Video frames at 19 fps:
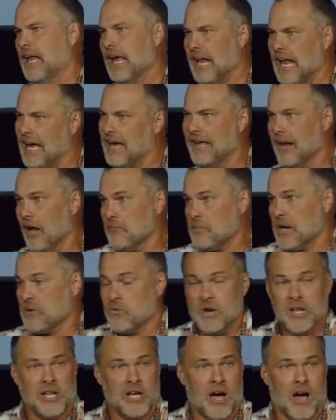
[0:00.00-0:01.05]
And I'll
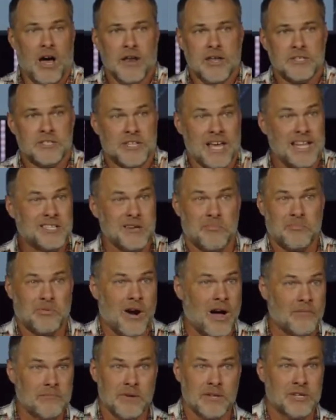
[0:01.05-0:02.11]
be really honest, that's a
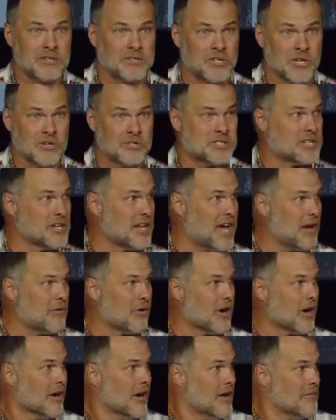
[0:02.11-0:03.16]
problem in the church today
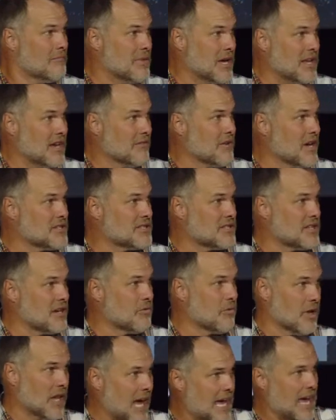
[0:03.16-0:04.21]
where many of us
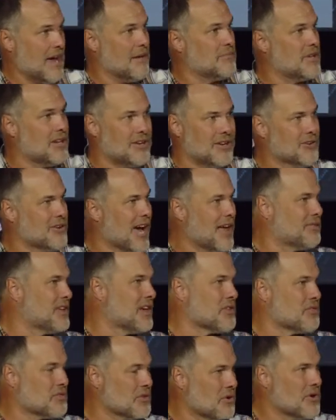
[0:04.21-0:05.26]
think, well, you're not
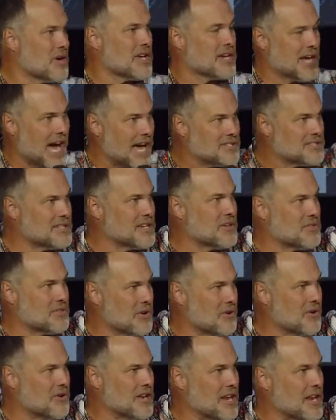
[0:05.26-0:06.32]
the authority. God's the
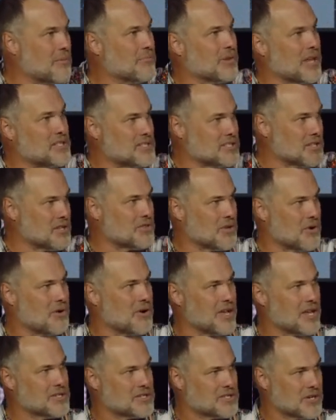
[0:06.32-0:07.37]
authority, and he places
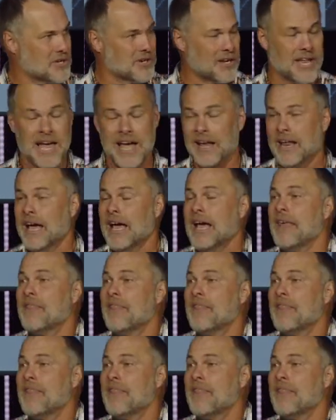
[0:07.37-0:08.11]
authority in certain line.